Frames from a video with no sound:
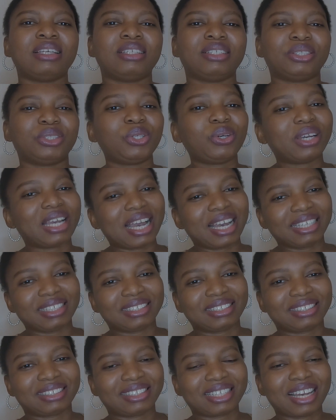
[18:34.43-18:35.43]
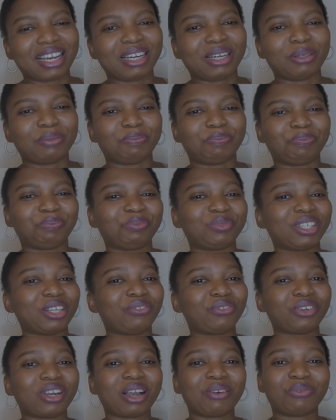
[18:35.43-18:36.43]
So guys,
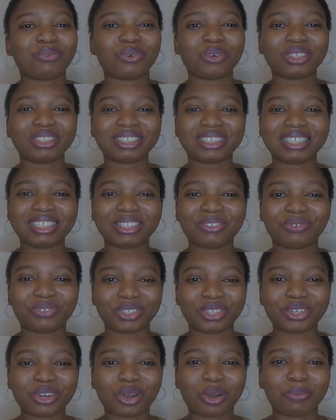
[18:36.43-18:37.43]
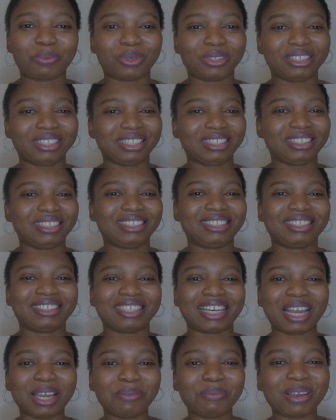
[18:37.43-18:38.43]
if you have watched this video up until this
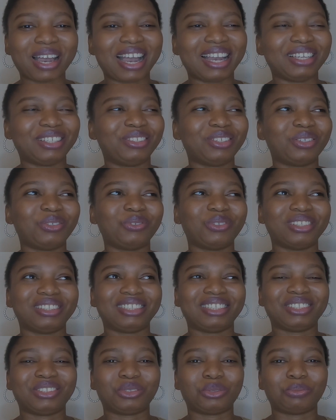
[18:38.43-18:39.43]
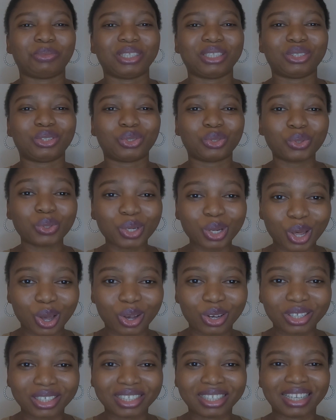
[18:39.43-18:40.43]
time, I don't want it to be too
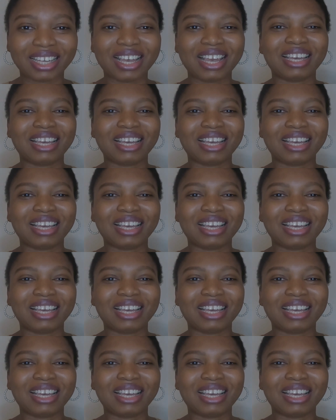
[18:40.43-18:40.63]
long.